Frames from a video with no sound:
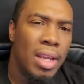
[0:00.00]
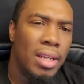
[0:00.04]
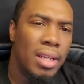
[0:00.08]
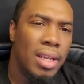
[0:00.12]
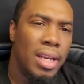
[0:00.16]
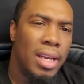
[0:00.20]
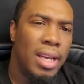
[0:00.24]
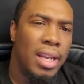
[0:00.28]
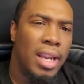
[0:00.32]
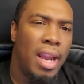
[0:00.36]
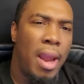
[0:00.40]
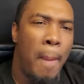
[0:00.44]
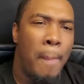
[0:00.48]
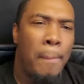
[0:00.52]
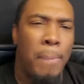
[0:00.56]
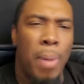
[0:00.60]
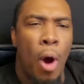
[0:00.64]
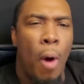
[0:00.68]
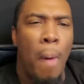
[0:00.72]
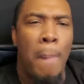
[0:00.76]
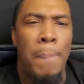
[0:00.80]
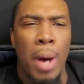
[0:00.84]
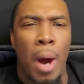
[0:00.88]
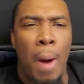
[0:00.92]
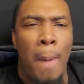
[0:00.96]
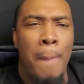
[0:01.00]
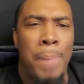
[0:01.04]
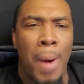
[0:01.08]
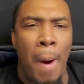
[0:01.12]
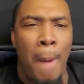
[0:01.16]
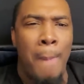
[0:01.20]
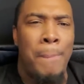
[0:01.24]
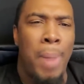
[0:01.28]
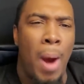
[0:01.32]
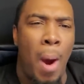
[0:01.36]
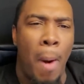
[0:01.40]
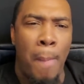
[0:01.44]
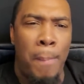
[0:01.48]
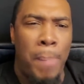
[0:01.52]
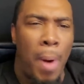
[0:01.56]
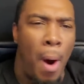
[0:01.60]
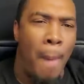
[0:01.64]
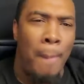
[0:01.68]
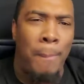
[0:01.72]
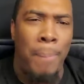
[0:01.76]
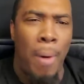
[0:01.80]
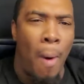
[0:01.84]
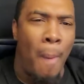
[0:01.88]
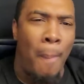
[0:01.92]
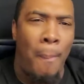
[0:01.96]
Then he hear boom, boom, boom, boom,
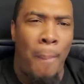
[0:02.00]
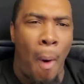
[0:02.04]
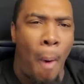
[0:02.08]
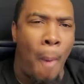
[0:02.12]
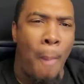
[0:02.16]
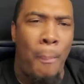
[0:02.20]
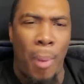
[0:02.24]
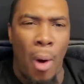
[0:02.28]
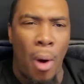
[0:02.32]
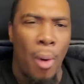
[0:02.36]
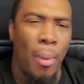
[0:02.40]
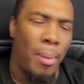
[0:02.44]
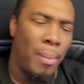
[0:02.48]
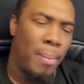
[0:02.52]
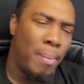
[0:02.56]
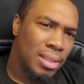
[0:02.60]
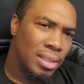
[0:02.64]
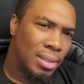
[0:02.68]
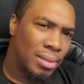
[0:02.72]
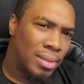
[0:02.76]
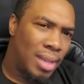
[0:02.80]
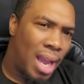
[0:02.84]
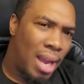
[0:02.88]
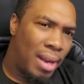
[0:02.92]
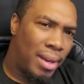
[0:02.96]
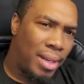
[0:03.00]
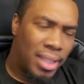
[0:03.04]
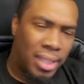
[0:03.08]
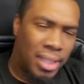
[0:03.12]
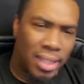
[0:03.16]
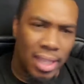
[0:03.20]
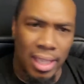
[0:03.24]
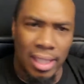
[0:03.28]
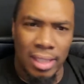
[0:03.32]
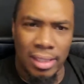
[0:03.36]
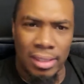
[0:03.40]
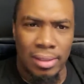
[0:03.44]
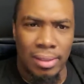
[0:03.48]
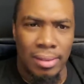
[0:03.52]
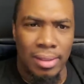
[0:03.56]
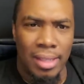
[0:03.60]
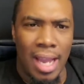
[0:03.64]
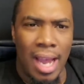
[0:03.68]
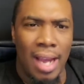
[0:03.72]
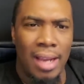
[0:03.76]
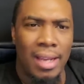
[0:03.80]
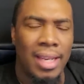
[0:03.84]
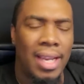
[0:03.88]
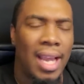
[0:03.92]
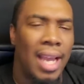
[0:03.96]
boom, boom, boom, boom. So now he dug it. So
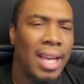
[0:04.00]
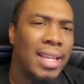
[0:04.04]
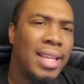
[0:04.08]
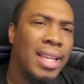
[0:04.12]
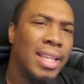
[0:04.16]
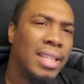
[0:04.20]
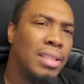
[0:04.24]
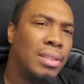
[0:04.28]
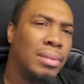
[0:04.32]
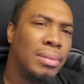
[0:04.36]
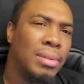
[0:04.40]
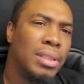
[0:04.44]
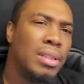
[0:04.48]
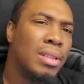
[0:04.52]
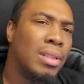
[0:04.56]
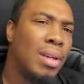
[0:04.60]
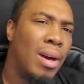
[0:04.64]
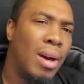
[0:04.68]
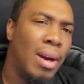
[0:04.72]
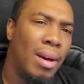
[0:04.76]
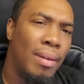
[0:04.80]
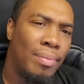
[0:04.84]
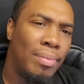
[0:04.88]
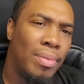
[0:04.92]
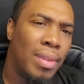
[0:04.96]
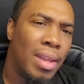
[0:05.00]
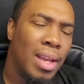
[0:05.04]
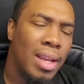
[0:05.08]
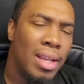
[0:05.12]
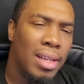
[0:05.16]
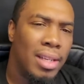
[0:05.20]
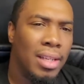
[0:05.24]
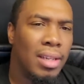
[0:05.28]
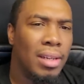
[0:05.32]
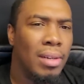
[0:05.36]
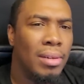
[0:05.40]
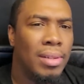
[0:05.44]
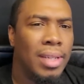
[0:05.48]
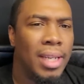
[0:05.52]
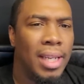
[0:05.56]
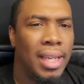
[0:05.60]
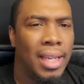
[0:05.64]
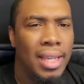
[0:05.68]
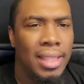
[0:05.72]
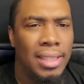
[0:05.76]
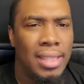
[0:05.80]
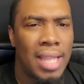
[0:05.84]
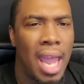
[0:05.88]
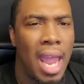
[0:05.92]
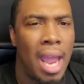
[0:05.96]
now he got to get to his car to go get
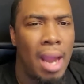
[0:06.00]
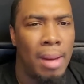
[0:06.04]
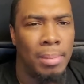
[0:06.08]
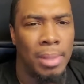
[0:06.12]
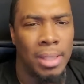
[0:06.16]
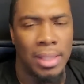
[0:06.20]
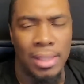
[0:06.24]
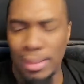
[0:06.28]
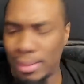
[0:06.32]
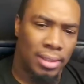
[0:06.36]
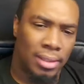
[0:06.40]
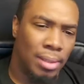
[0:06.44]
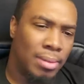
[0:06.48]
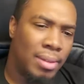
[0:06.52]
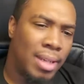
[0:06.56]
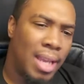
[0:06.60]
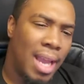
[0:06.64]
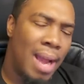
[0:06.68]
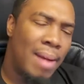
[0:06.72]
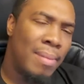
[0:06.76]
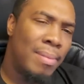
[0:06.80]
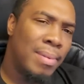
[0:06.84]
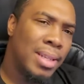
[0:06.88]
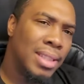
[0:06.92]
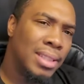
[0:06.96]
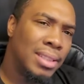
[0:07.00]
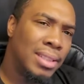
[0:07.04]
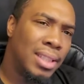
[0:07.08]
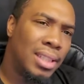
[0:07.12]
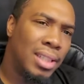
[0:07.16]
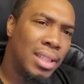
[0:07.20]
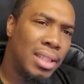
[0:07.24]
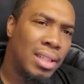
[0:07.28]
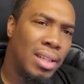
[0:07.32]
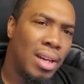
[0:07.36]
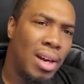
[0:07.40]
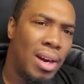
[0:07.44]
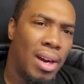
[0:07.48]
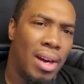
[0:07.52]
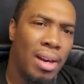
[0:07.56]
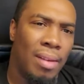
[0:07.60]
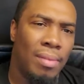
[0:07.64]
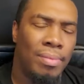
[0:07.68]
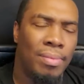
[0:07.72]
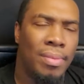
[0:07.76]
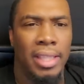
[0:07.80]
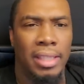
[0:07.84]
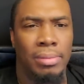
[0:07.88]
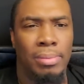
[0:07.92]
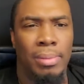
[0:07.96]
his hammer. So Calvin gets to the car.
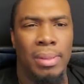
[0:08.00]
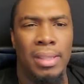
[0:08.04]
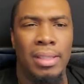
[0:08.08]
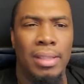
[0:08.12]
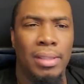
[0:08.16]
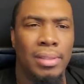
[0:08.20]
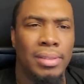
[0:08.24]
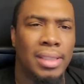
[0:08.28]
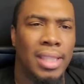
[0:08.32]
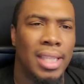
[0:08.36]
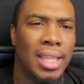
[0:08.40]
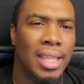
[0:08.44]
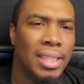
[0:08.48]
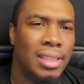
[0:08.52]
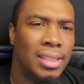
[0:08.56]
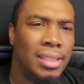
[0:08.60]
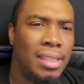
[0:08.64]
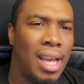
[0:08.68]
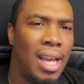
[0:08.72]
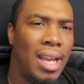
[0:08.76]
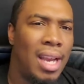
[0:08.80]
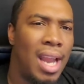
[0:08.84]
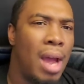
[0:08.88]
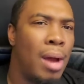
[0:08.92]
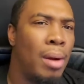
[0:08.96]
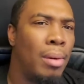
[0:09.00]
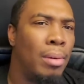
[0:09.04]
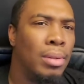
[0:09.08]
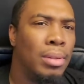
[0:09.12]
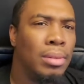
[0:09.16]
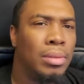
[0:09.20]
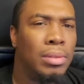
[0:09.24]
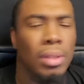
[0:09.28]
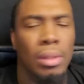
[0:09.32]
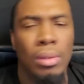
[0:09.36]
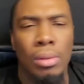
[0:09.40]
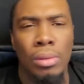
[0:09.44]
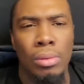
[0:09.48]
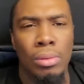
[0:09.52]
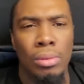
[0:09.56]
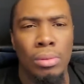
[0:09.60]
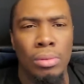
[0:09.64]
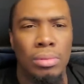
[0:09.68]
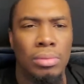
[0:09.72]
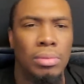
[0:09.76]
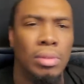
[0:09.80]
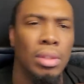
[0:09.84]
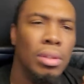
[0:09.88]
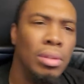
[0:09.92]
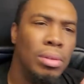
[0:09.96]
His window's getting shot out.
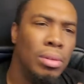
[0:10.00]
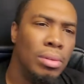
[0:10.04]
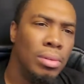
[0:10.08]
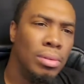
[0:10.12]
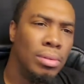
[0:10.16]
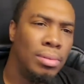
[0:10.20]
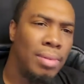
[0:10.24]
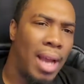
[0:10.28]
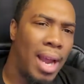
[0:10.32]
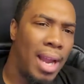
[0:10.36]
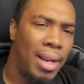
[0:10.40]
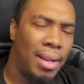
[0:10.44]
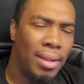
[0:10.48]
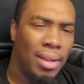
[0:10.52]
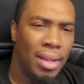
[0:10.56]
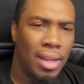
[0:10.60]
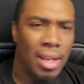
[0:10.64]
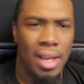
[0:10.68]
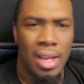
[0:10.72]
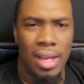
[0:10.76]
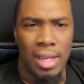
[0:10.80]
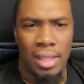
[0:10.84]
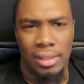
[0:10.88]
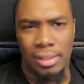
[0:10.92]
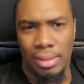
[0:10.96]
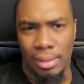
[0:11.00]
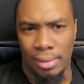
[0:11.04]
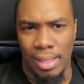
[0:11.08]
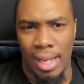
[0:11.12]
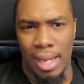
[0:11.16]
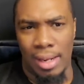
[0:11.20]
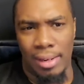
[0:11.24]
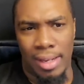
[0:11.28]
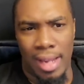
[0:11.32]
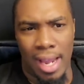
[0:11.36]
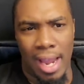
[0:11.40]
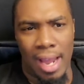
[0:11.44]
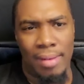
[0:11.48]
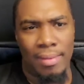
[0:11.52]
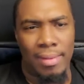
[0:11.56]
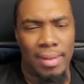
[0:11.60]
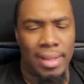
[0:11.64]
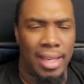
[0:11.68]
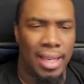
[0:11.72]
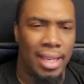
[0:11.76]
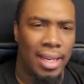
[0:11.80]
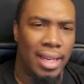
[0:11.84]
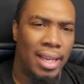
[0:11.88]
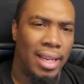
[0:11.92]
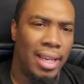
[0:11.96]
Doo, doo, right? So now Calvin
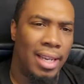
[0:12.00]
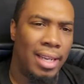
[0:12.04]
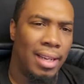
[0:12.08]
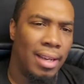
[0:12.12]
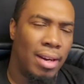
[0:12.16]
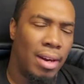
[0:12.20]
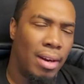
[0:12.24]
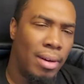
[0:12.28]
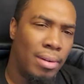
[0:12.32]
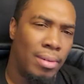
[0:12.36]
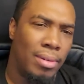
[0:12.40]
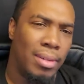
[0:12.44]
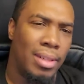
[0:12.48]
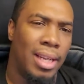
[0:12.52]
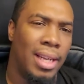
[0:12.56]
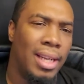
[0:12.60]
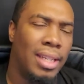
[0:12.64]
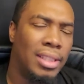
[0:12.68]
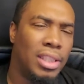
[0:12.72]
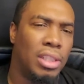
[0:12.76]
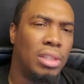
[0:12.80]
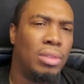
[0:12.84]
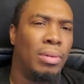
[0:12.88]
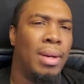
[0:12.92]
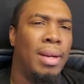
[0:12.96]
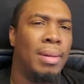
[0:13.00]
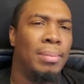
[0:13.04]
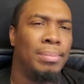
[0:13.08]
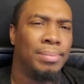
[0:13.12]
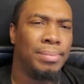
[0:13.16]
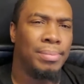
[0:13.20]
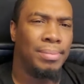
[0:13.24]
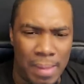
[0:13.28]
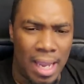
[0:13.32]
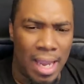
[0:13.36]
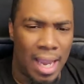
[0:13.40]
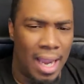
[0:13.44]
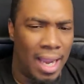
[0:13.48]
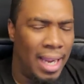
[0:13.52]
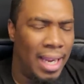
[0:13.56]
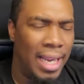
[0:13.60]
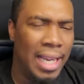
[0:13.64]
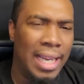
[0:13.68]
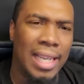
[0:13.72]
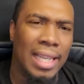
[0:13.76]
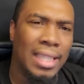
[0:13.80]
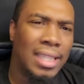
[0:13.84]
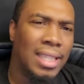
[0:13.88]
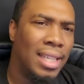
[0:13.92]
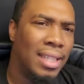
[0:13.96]
get a hit, hold of his grip, and
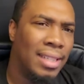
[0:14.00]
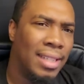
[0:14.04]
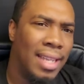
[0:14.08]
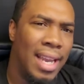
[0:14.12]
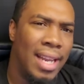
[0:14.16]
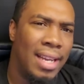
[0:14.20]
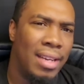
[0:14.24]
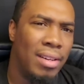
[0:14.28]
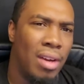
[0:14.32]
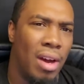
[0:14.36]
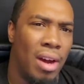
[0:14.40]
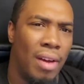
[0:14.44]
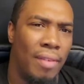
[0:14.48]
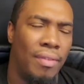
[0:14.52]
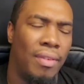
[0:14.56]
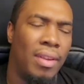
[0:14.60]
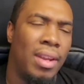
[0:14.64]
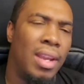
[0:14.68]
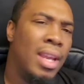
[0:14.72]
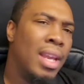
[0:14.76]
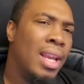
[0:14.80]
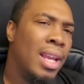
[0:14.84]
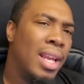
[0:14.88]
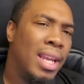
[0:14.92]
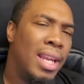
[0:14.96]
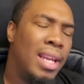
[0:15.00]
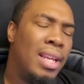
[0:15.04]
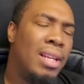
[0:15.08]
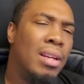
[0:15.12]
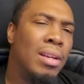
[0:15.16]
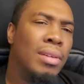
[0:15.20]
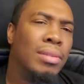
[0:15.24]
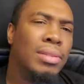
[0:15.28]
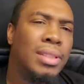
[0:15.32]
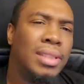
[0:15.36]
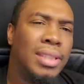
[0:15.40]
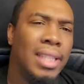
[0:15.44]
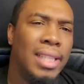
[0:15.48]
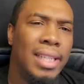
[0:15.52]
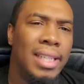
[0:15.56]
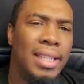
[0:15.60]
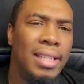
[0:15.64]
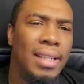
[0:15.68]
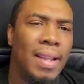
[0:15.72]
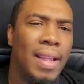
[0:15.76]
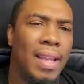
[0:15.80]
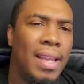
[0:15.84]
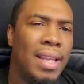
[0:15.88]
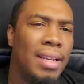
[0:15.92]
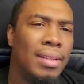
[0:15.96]
he get the letting off. He don't
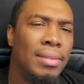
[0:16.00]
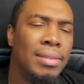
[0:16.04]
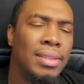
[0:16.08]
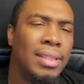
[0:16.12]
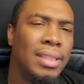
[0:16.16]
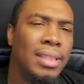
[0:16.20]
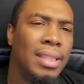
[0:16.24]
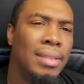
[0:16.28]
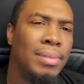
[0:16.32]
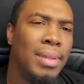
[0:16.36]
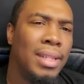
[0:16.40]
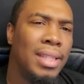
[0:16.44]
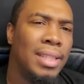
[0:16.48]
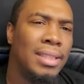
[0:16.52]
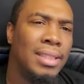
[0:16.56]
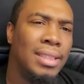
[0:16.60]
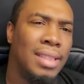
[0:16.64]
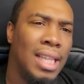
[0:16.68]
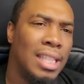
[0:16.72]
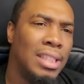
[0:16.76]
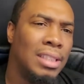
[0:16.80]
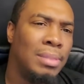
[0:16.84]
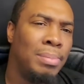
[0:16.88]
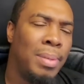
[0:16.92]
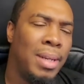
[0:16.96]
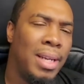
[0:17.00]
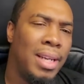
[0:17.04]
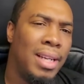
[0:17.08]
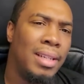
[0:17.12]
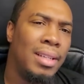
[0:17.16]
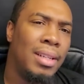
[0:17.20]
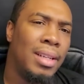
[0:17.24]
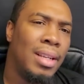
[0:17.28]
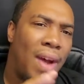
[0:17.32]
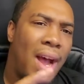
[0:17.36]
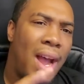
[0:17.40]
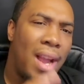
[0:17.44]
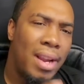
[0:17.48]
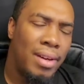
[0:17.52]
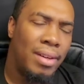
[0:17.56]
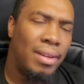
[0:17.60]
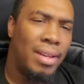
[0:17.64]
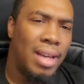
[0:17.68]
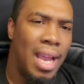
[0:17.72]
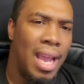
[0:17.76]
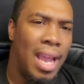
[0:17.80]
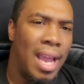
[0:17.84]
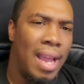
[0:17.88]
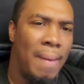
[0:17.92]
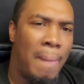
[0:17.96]
see where the shot's being
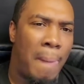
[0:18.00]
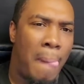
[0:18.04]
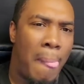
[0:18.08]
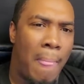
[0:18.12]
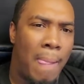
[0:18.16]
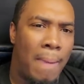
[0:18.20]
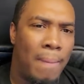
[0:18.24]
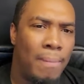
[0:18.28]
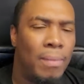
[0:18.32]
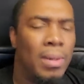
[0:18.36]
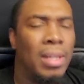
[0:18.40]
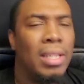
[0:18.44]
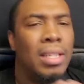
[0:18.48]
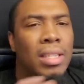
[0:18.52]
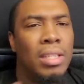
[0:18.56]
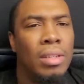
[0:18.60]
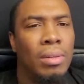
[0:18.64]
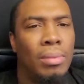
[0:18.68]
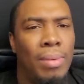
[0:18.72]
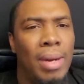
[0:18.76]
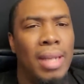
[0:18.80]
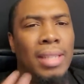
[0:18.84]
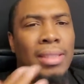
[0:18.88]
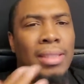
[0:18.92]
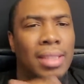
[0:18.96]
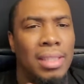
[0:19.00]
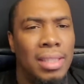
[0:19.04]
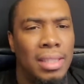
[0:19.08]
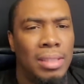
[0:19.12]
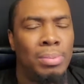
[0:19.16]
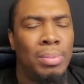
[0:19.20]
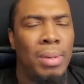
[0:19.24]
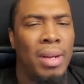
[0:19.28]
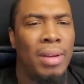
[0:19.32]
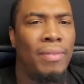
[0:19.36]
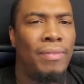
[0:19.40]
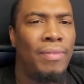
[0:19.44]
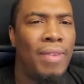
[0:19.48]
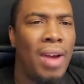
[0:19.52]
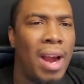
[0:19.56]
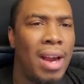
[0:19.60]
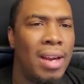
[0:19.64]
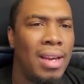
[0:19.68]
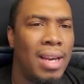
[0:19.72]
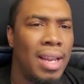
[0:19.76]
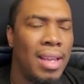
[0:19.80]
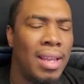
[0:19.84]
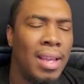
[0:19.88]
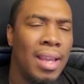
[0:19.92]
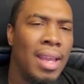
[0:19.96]
fired at, where the direction it's being
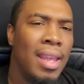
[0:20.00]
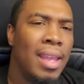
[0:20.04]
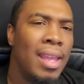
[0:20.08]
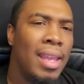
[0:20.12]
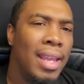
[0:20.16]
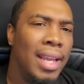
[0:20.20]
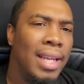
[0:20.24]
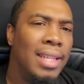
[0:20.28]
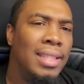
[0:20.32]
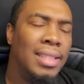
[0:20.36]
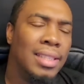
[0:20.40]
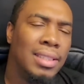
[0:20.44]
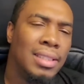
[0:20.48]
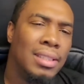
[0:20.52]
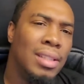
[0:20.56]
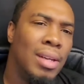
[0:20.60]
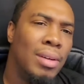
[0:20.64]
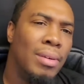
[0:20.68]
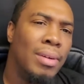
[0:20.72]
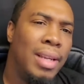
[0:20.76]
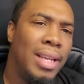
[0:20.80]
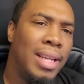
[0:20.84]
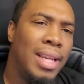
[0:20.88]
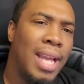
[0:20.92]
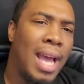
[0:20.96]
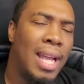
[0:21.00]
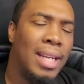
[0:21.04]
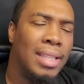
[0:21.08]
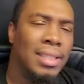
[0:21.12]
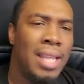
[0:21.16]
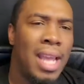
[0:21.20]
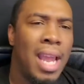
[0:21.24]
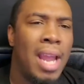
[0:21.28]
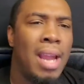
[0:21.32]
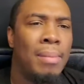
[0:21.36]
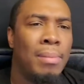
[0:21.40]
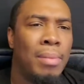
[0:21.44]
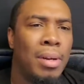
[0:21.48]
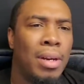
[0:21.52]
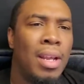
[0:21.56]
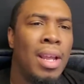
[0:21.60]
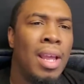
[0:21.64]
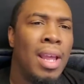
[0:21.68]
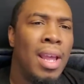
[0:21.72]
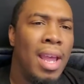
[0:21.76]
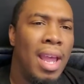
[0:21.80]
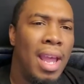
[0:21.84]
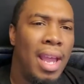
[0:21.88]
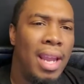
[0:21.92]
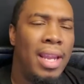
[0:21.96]
fired at. He just know he got his hammer
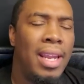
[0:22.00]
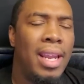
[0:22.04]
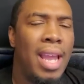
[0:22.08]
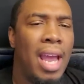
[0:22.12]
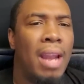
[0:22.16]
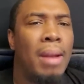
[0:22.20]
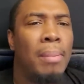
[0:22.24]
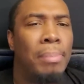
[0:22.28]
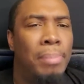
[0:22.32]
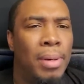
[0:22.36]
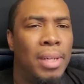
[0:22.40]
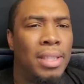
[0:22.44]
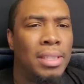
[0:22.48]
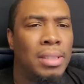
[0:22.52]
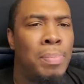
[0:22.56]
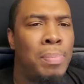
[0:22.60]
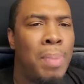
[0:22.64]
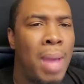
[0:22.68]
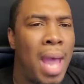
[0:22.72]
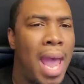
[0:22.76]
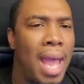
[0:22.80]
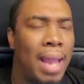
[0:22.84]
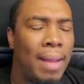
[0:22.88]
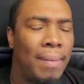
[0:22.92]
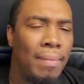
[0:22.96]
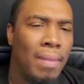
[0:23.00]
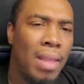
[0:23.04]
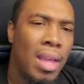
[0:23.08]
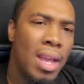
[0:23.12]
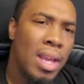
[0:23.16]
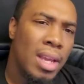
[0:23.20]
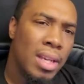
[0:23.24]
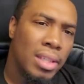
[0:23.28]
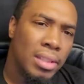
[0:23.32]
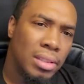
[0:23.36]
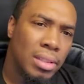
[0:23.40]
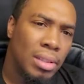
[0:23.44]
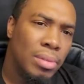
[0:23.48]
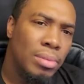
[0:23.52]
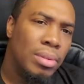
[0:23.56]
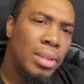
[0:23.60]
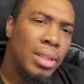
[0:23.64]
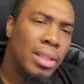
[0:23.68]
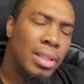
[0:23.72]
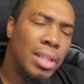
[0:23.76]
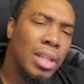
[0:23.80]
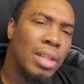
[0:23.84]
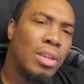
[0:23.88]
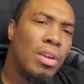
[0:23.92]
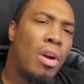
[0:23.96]
and he got to bust back. So
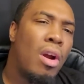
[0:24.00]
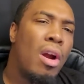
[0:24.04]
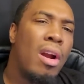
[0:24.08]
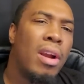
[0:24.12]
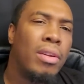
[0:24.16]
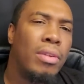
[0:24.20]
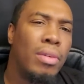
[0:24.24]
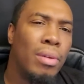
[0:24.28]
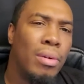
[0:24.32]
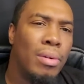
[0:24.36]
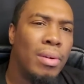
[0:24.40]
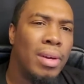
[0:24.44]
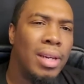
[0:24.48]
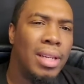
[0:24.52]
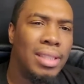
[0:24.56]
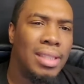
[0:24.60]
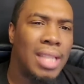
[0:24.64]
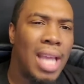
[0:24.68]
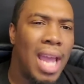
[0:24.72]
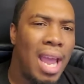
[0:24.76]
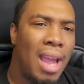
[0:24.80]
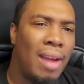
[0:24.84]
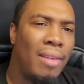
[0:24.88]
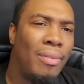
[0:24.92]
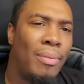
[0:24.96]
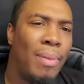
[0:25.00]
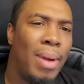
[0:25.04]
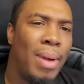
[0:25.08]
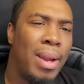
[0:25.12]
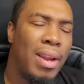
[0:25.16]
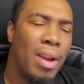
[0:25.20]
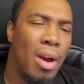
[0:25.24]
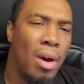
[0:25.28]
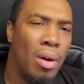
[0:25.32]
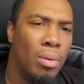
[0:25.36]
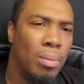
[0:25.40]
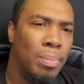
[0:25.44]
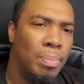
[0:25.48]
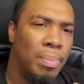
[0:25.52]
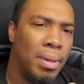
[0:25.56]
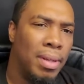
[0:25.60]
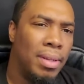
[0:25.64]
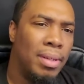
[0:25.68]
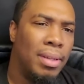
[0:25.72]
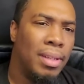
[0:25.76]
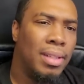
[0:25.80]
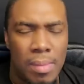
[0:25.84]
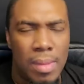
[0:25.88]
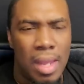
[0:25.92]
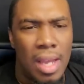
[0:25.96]
the car door is halfway open.